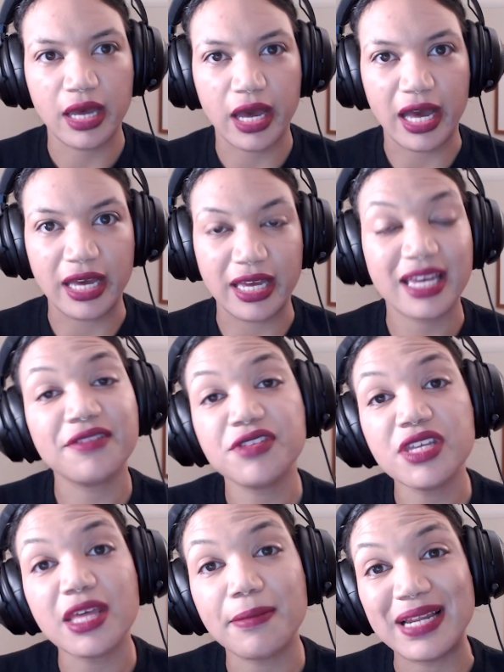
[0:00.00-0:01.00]
it gives
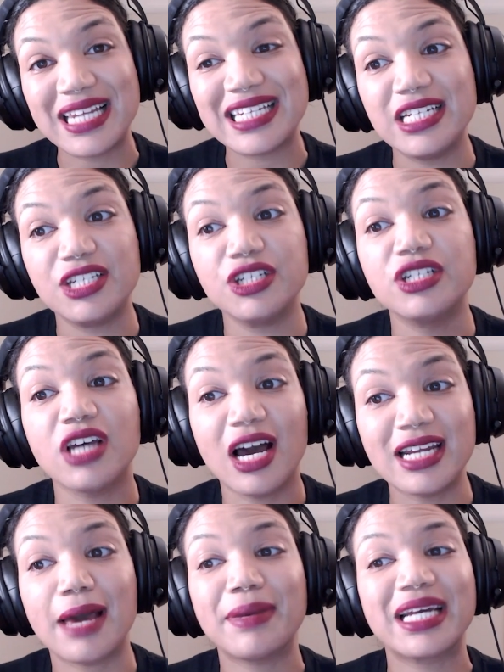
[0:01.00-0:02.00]
you the ability to
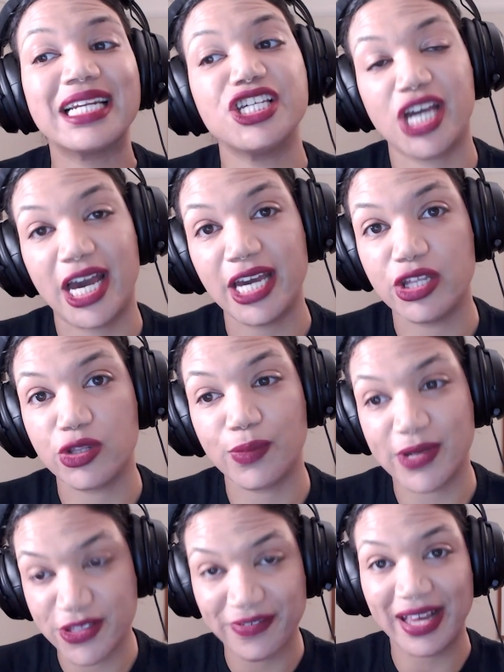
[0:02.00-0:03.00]
dynamically change
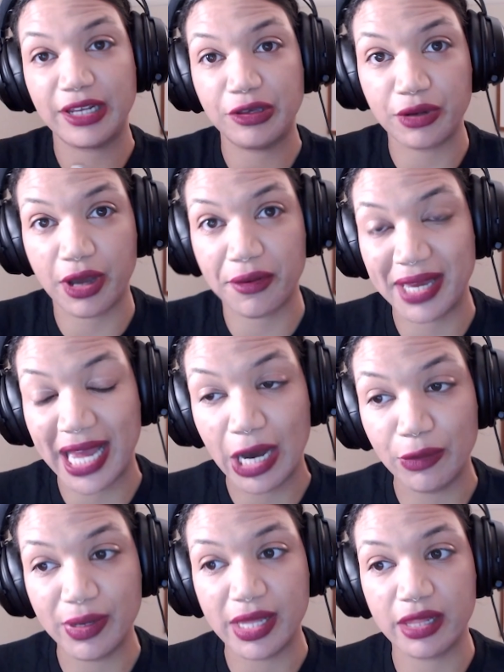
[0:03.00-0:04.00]
which value you're going
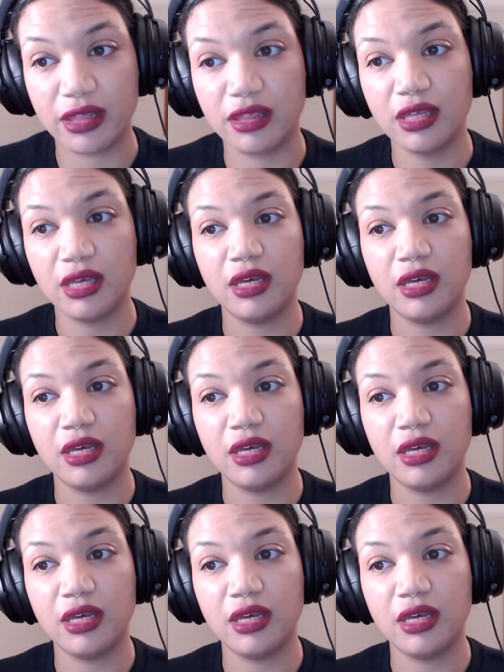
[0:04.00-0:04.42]
out with.